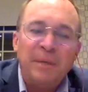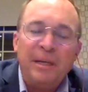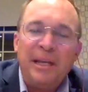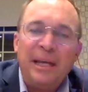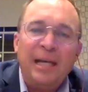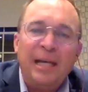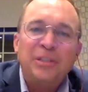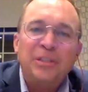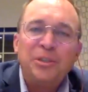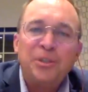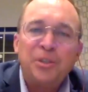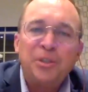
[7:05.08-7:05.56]

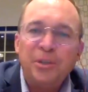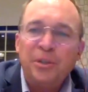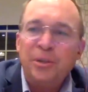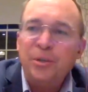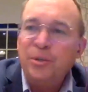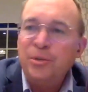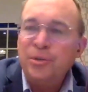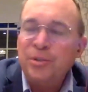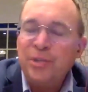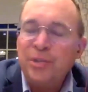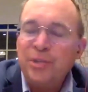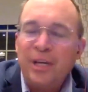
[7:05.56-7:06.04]
national
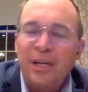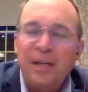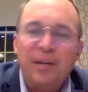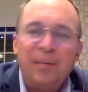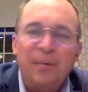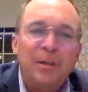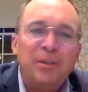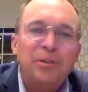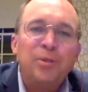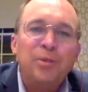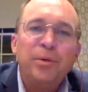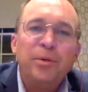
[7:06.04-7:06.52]
news, I don't know,
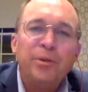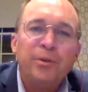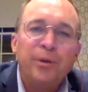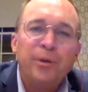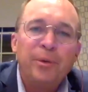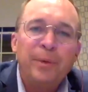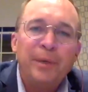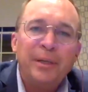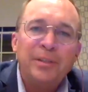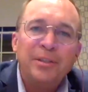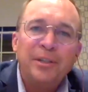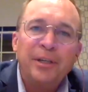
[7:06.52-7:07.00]
about two or three
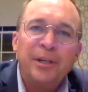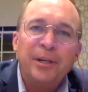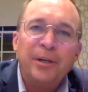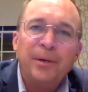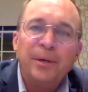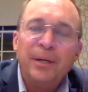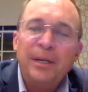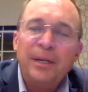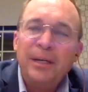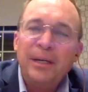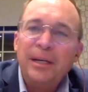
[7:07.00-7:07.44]
weeks ago,